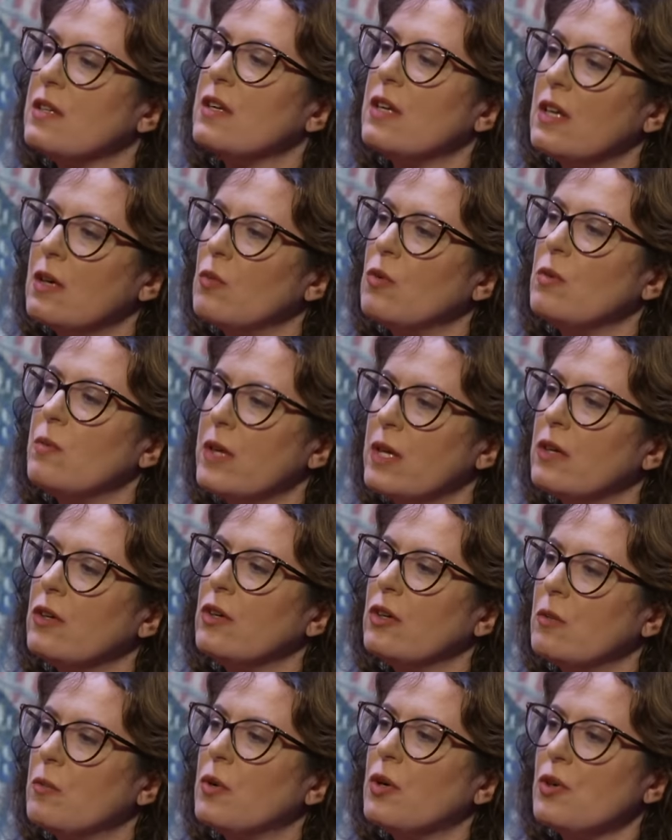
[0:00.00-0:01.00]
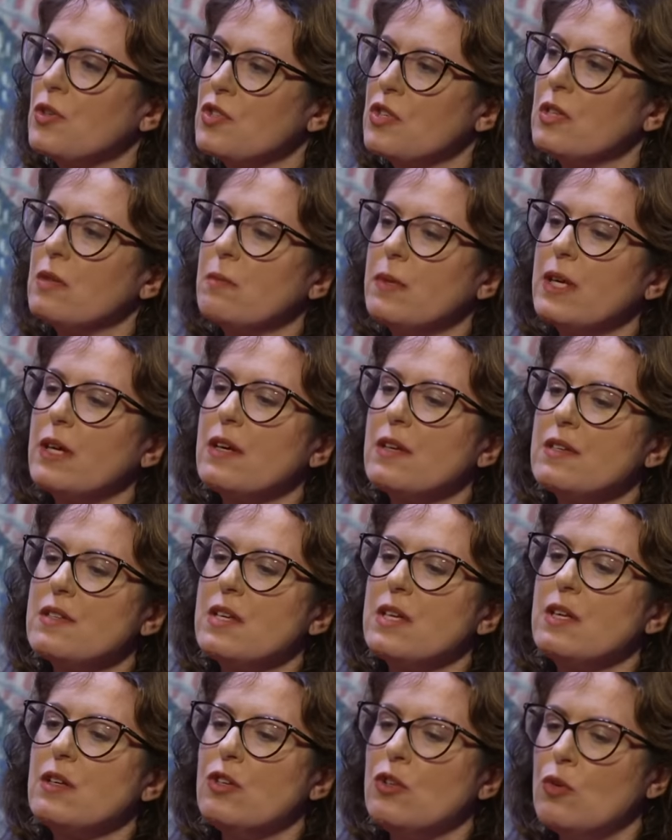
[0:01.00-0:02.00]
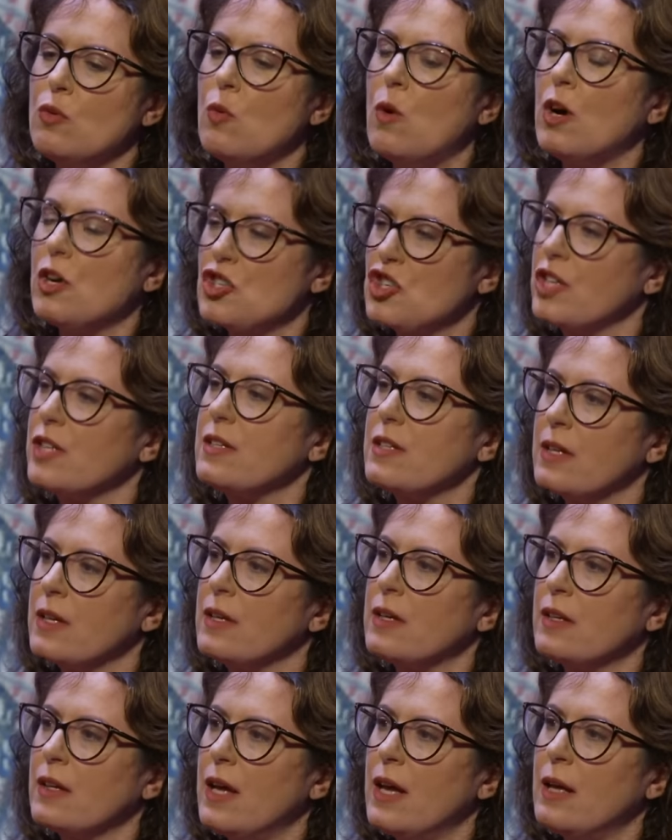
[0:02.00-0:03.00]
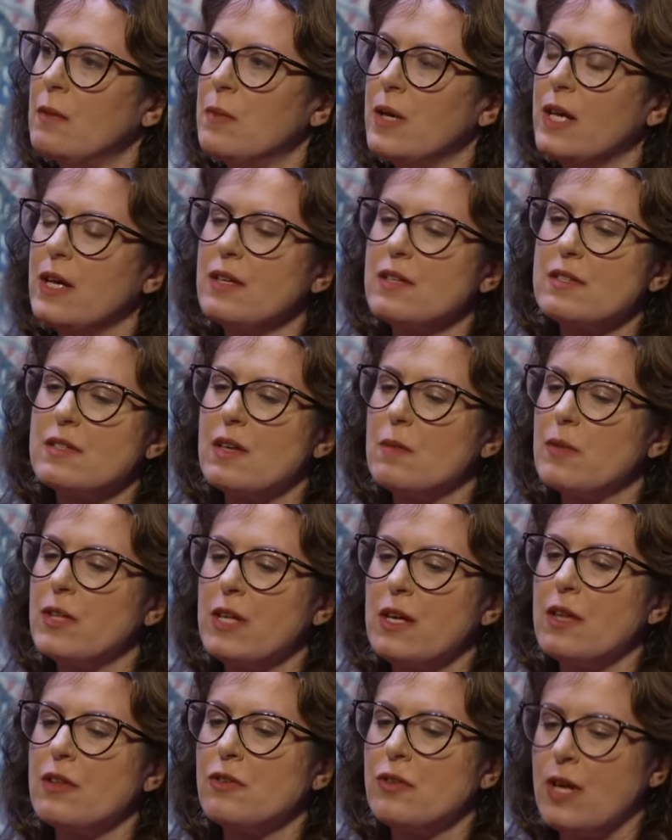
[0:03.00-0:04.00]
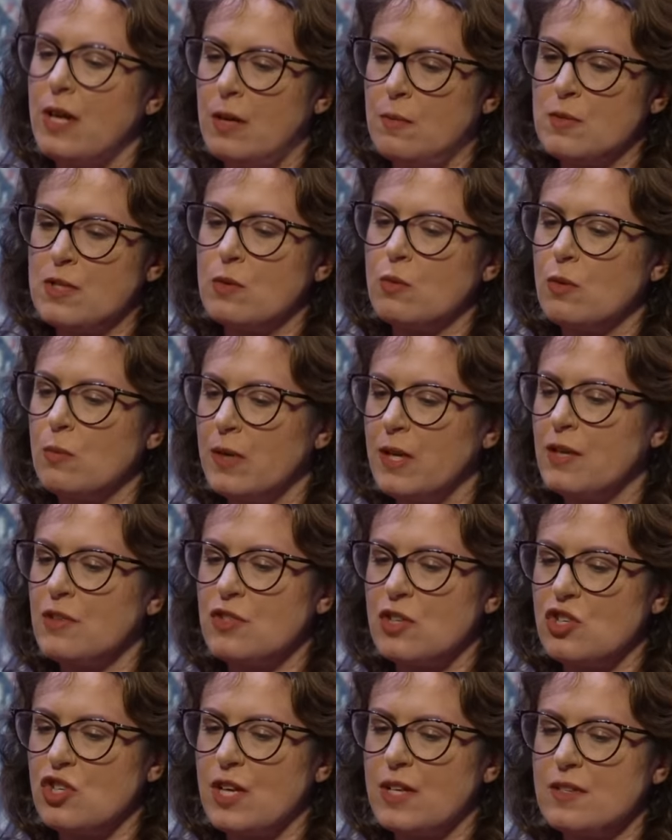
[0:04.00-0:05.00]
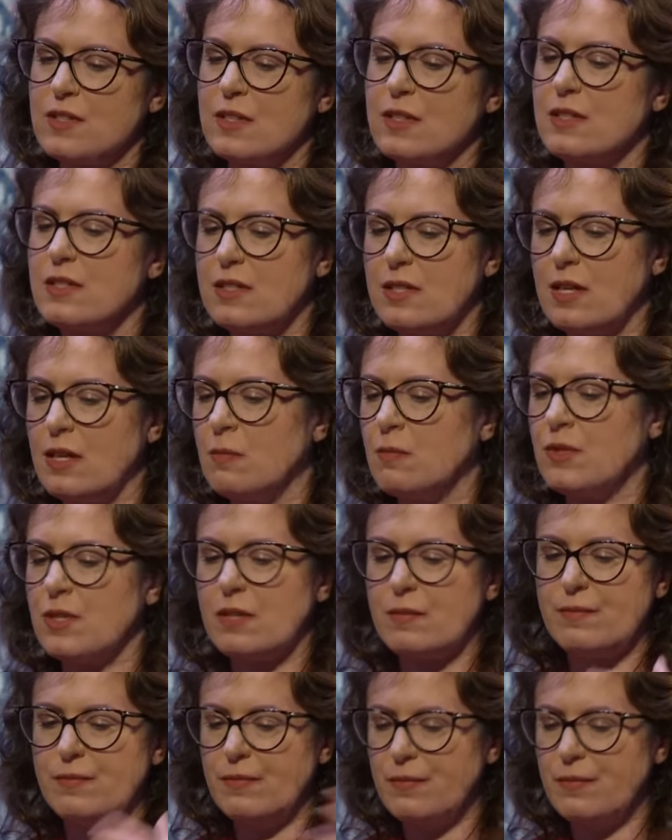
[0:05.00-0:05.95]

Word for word: that he would be a good person because he knew Washington and because some of the other names that were being suggested seemed